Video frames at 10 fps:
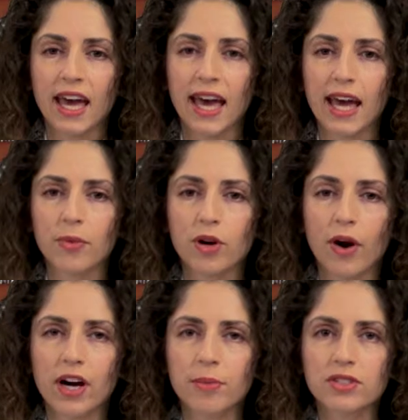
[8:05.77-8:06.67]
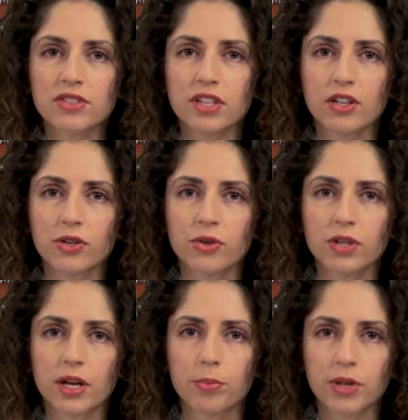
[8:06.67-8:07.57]
and requirements
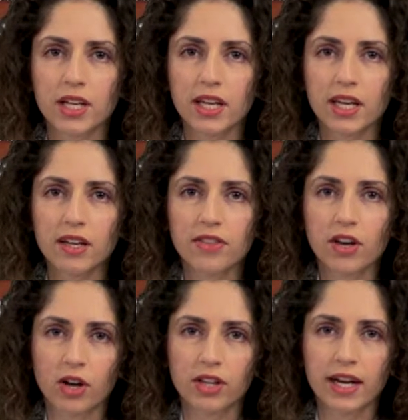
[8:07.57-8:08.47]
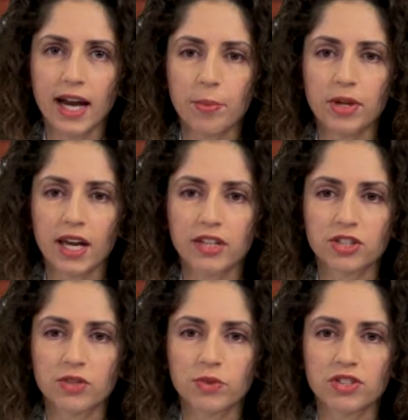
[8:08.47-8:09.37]
include completing the online
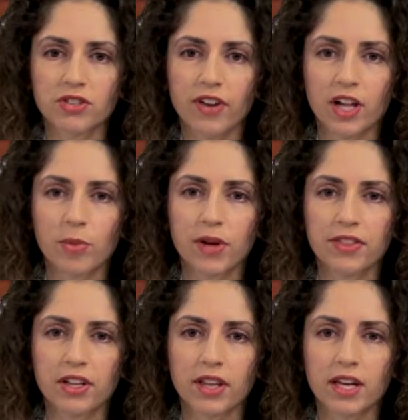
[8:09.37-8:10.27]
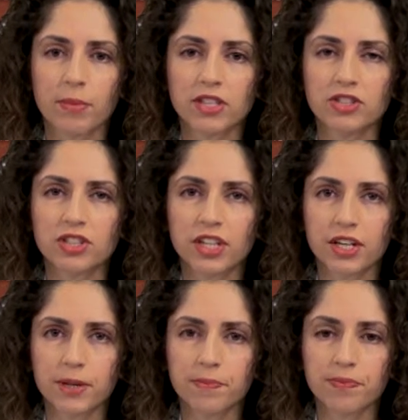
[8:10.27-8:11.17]
application, which is available at the link mentioned
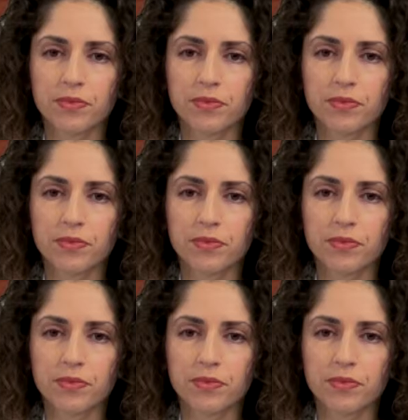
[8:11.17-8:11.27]
here.